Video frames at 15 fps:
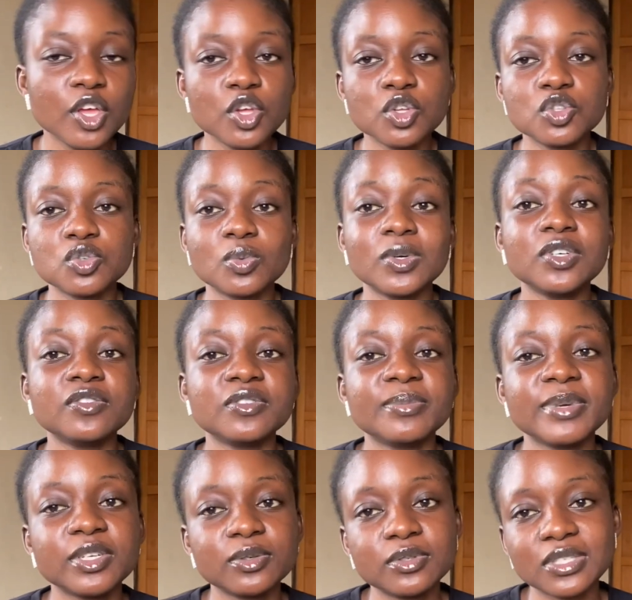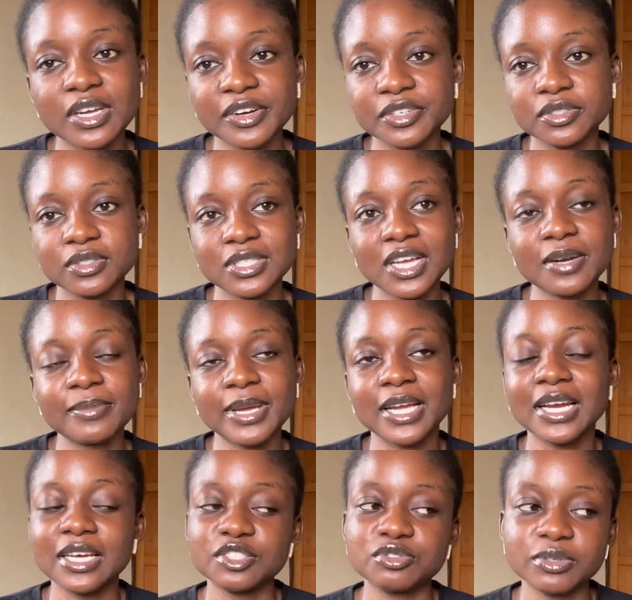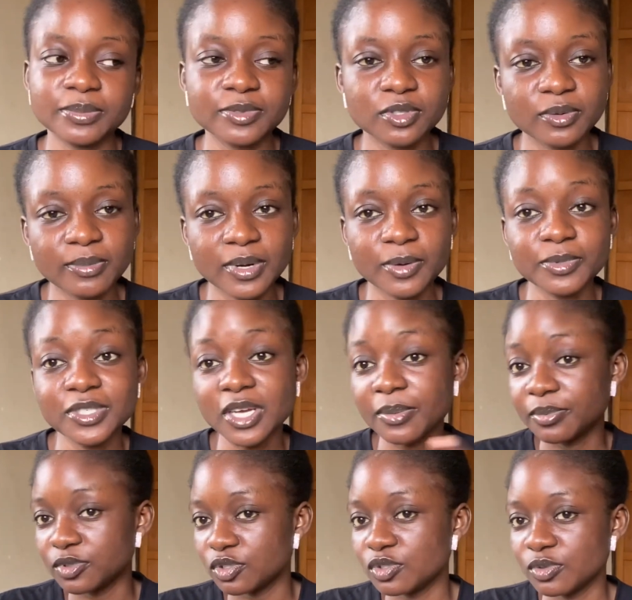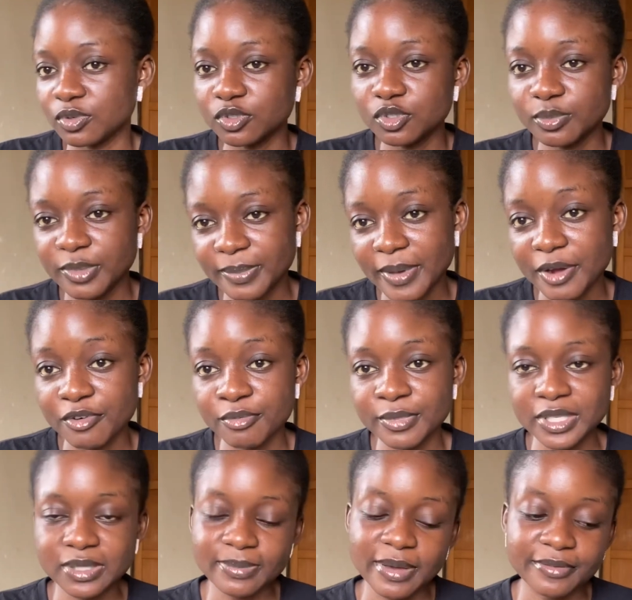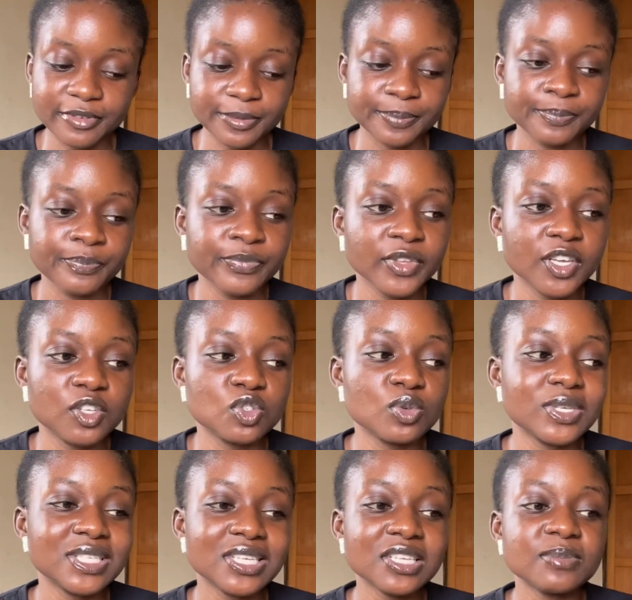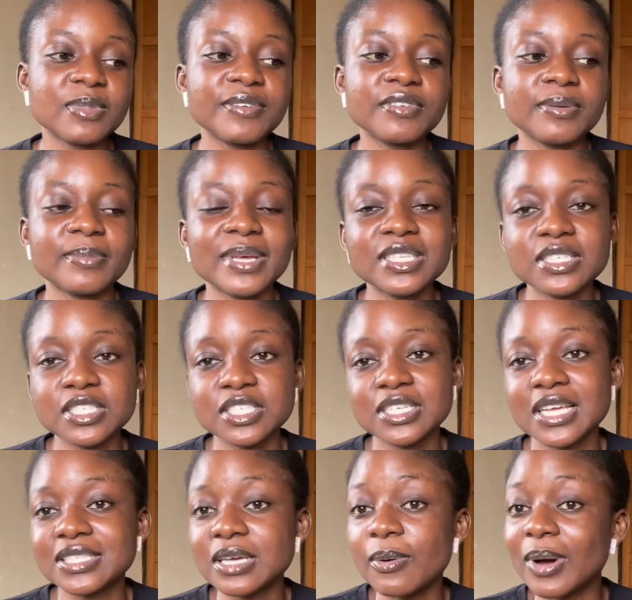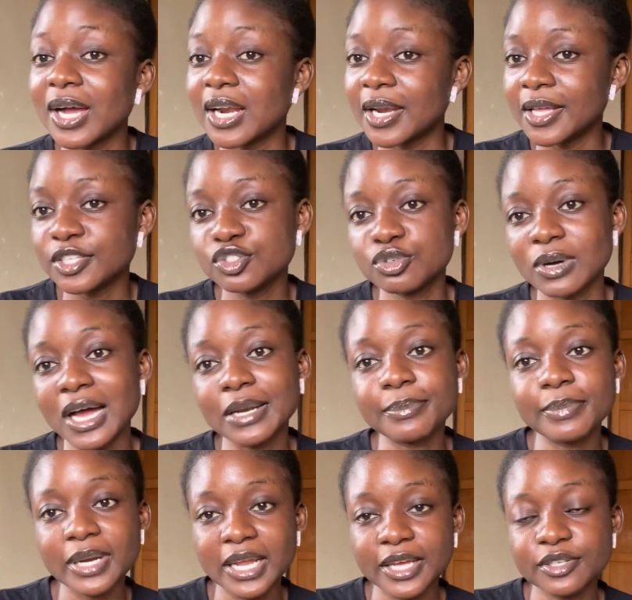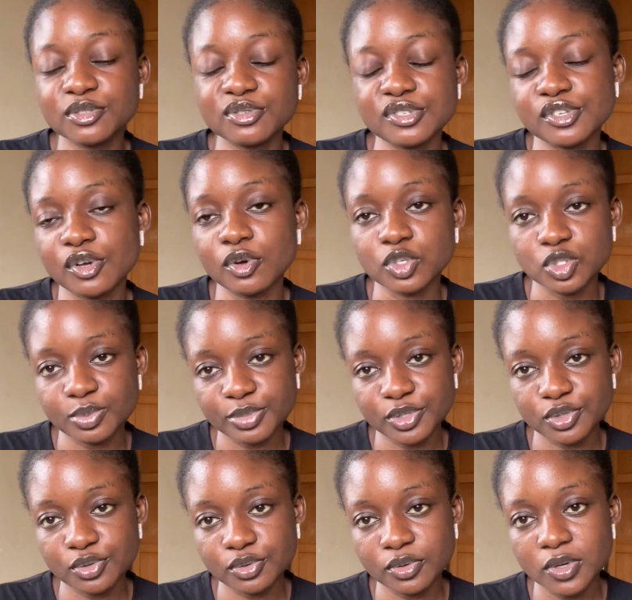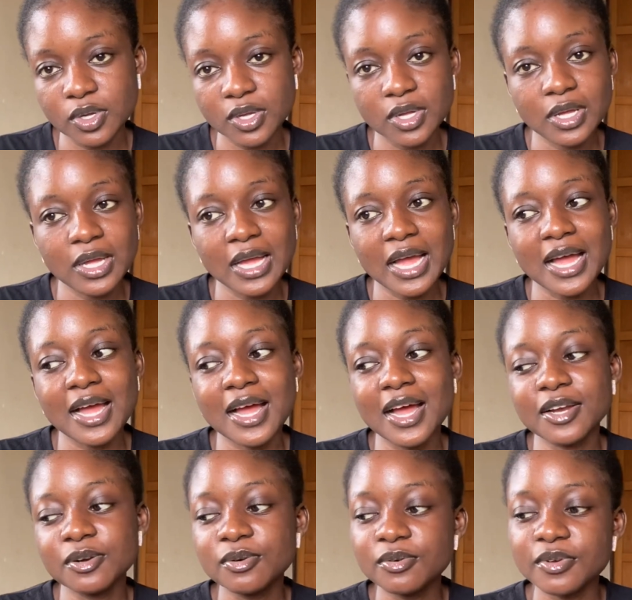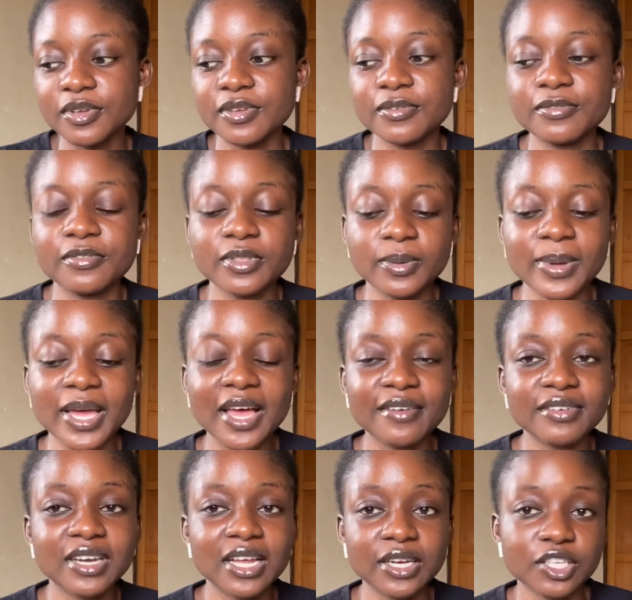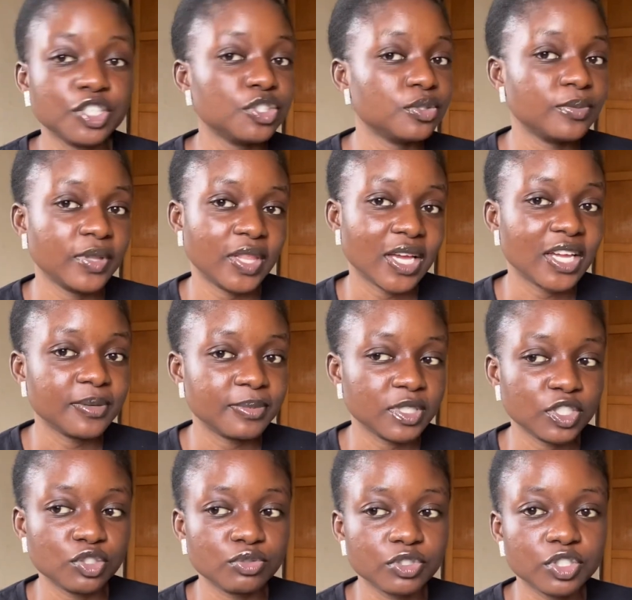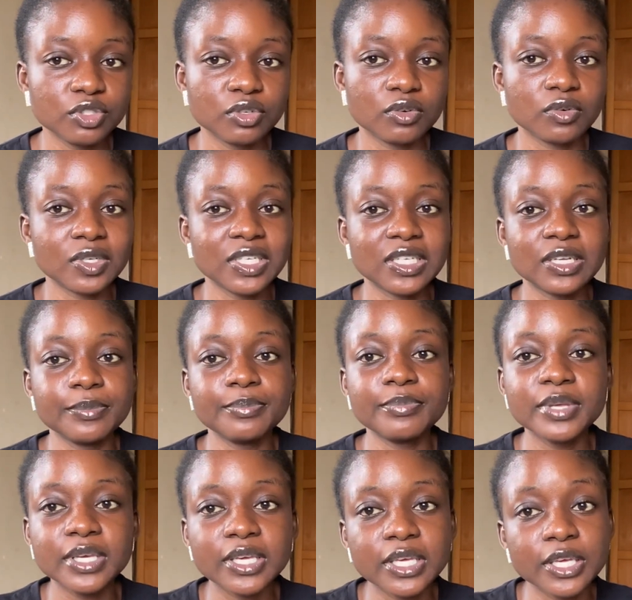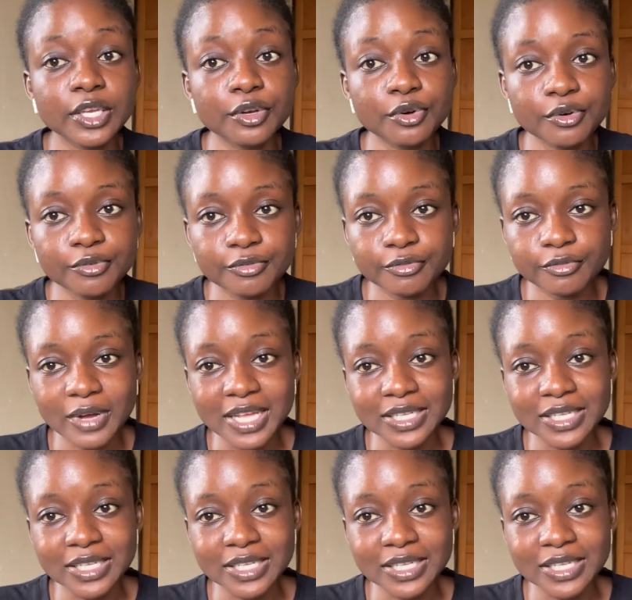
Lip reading: So one of the medical directors had my class rep's number, which happens to also be my roommate Marvin. So he sent Marvin a message that our class should apply to the hospital. I don't know if they were having an issue with the administration, or they didn't pick enough